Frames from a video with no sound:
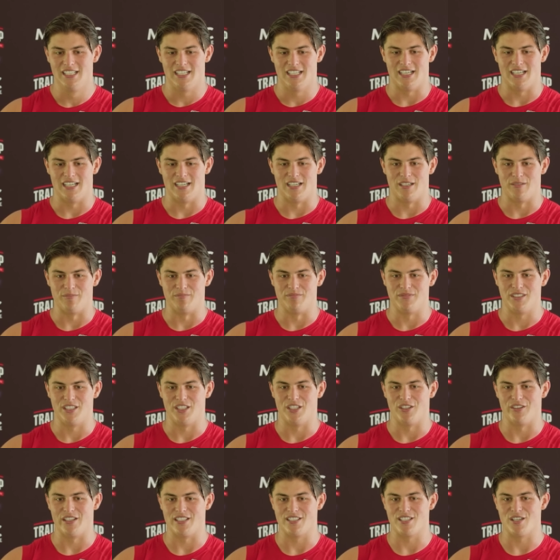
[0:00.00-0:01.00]
Um, you
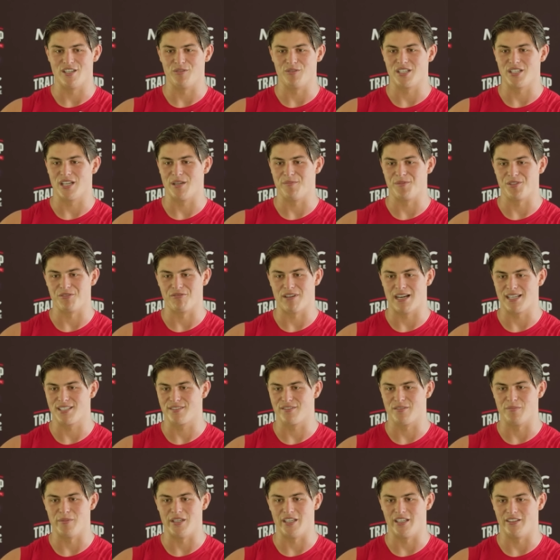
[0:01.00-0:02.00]
know, there's no time to
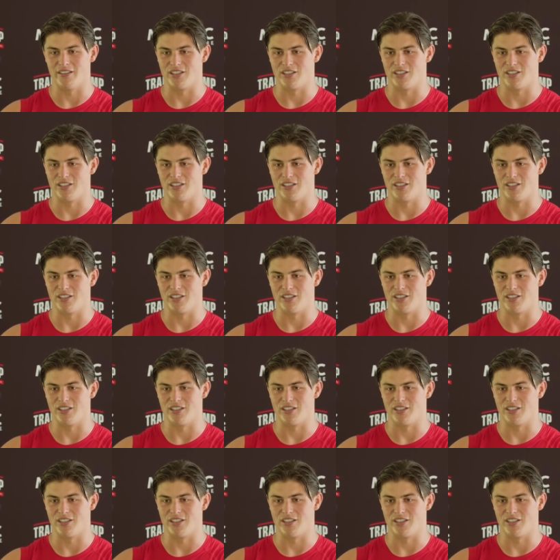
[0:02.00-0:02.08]
rest for me.